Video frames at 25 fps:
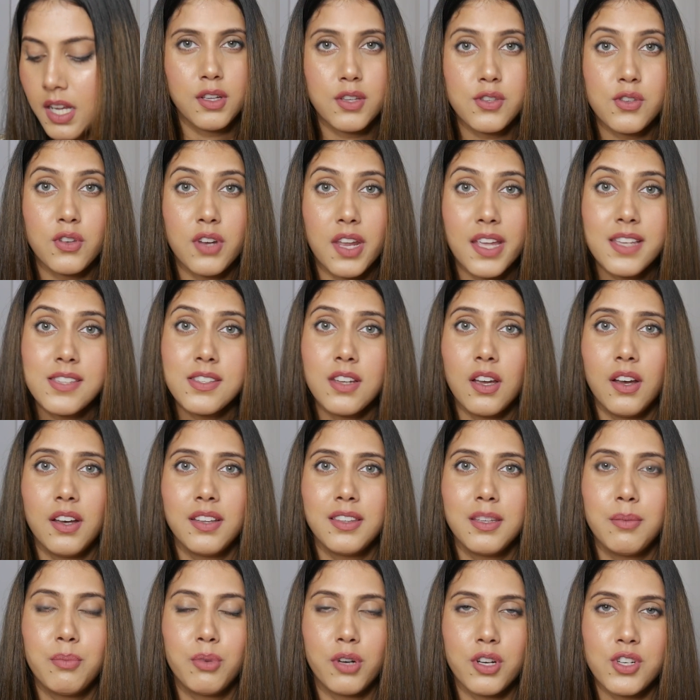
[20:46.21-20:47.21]
So next are
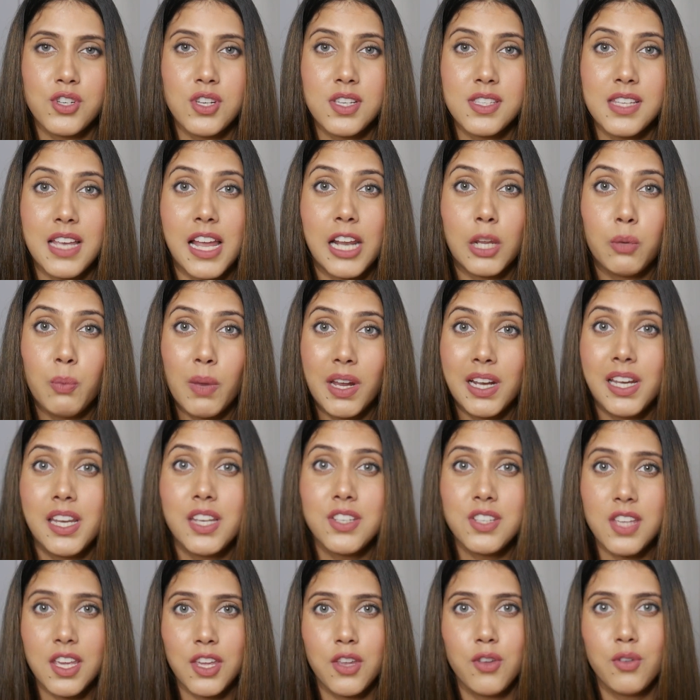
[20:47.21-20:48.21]
the brushes. I'll quickly
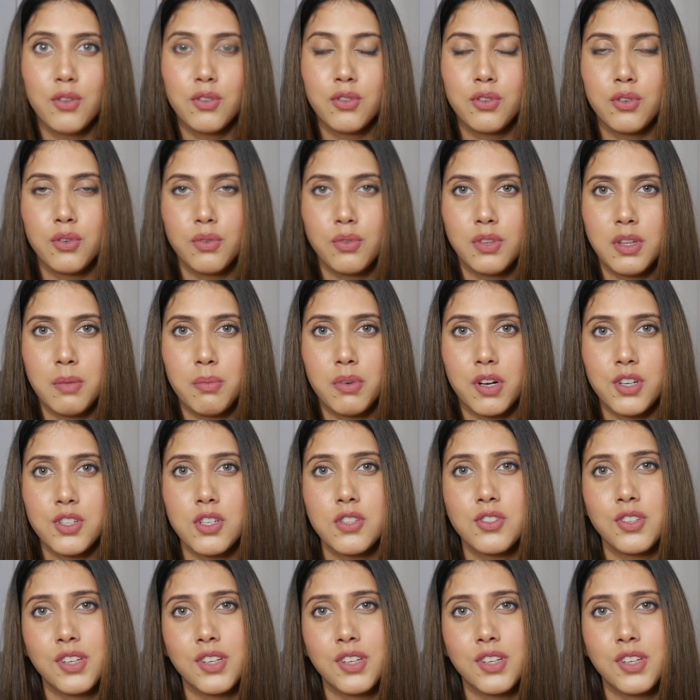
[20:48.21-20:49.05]
take you through the brushes.